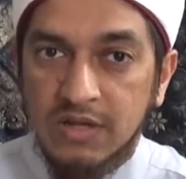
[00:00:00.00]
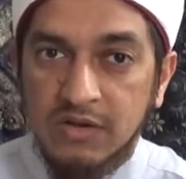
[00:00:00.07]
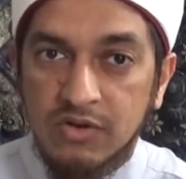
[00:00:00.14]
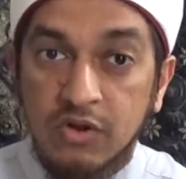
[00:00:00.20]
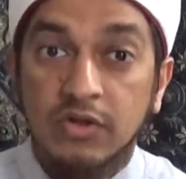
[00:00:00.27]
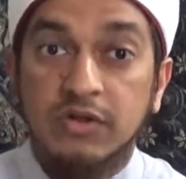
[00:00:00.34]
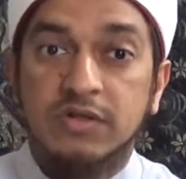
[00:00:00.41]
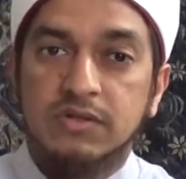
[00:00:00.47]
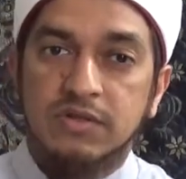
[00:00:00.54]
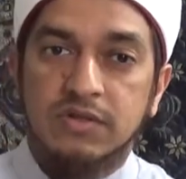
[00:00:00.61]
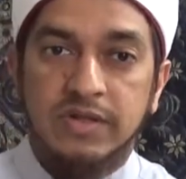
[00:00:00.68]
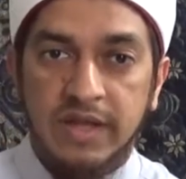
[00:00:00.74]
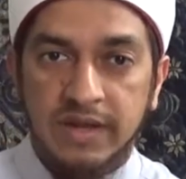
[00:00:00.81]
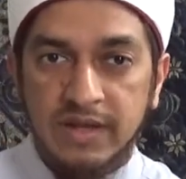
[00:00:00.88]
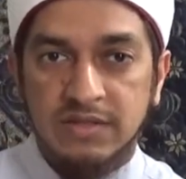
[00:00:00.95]
not
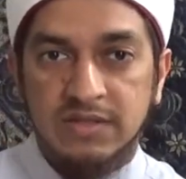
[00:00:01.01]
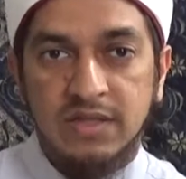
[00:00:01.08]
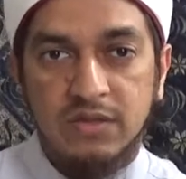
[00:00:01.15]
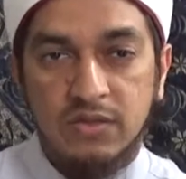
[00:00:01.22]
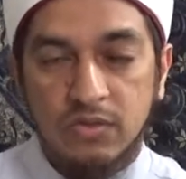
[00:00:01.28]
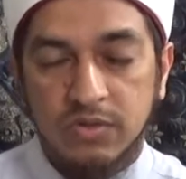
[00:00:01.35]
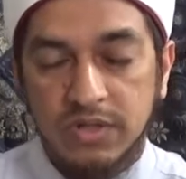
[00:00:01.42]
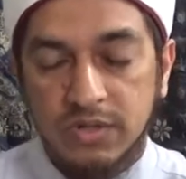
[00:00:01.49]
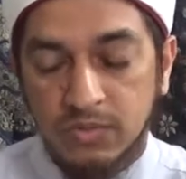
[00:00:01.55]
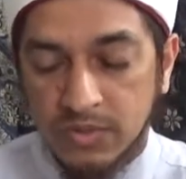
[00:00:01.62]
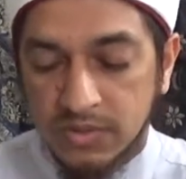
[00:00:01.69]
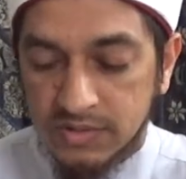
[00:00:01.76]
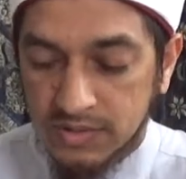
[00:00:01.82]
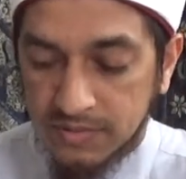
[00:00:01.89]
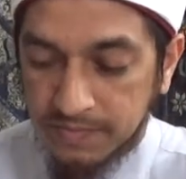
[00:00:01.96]
dead as they thought he
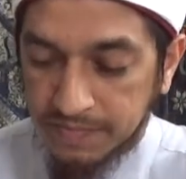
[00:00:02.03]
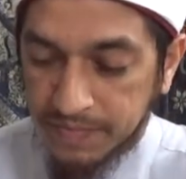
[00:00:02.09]
was.